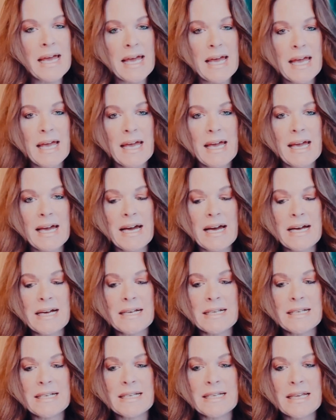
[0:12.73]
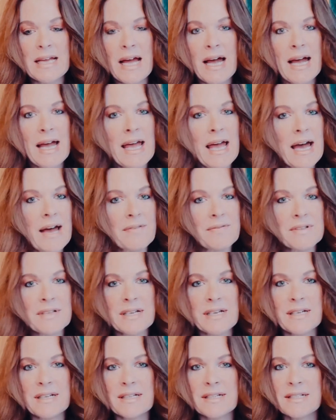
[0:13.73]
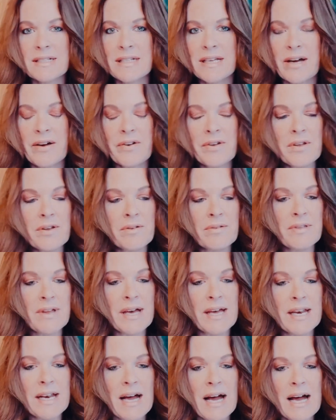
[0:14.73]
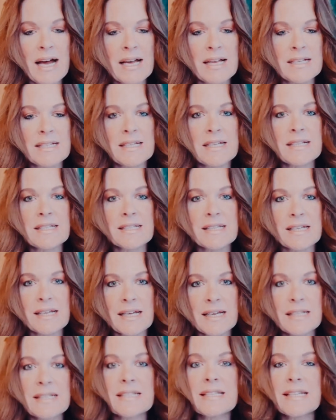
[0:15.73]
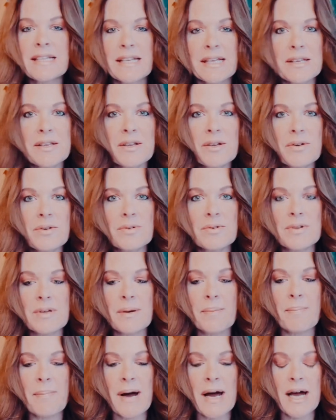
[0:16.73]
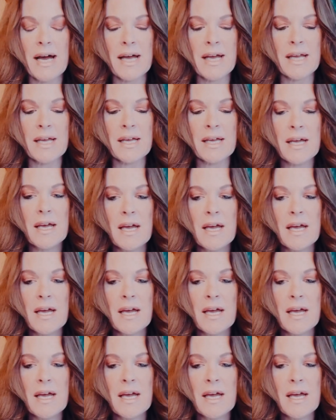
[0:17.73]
and I have to tell you that I discontinued my